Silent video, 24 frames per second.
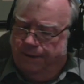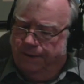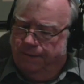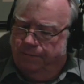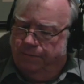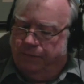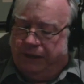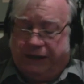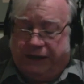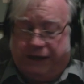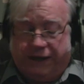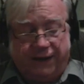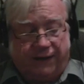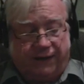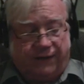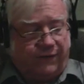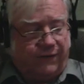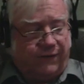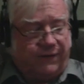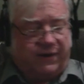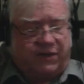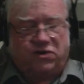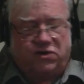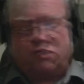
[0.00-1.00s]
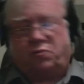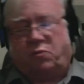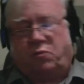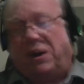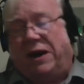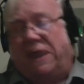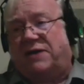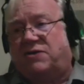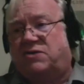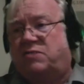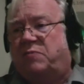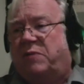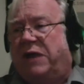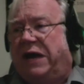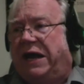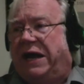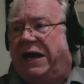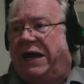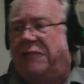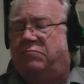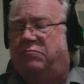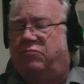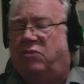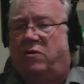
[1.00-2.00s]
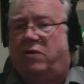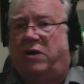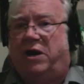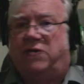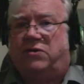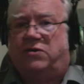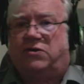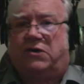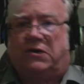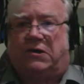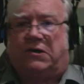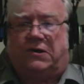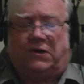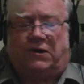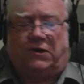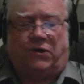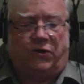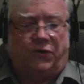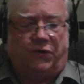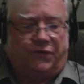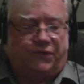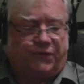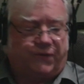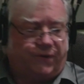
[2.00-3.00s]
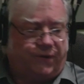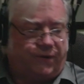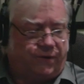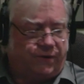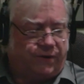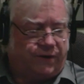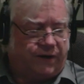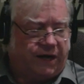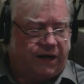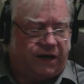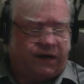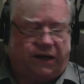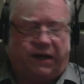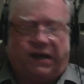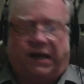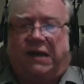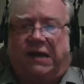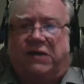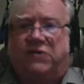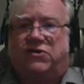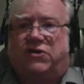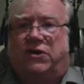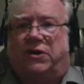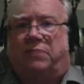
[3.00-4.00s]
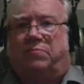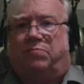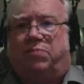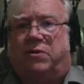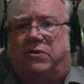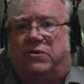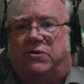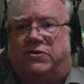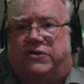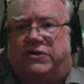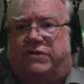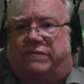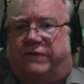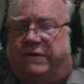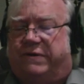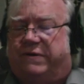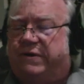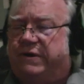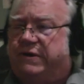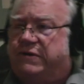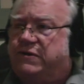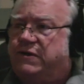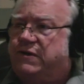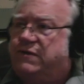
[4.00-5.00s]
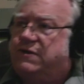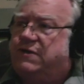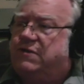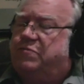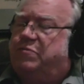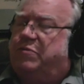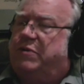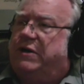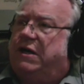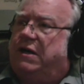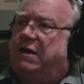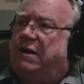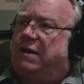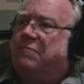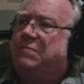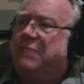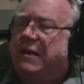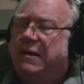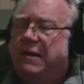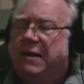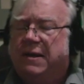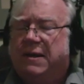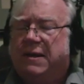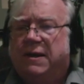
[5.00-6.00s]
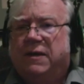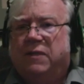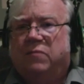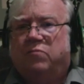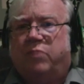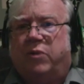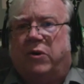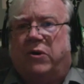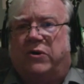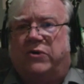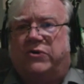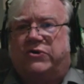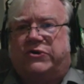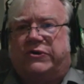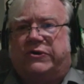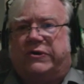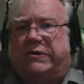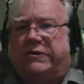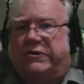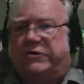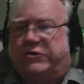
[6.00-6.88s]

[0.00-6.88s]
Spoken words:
begin to express my admiration to you for your dedication and perseverance. This has been a personal